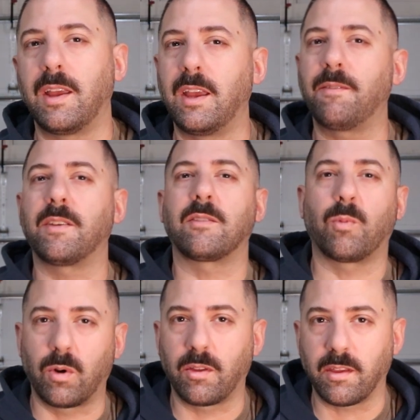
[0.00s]
if it's
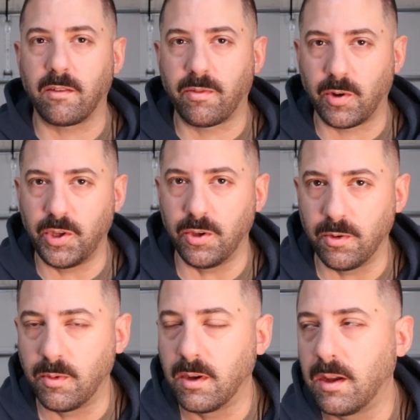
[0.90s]
worth it for
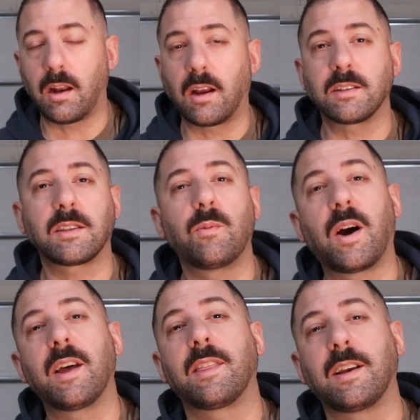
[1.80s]
you, and honestly
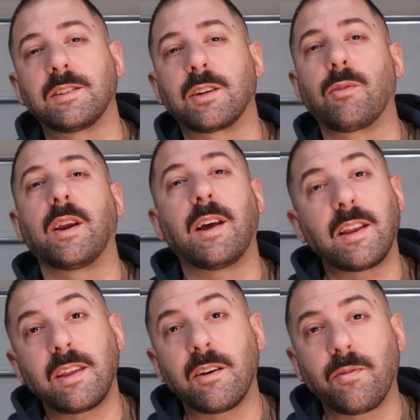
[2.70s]
why I think it's a great idea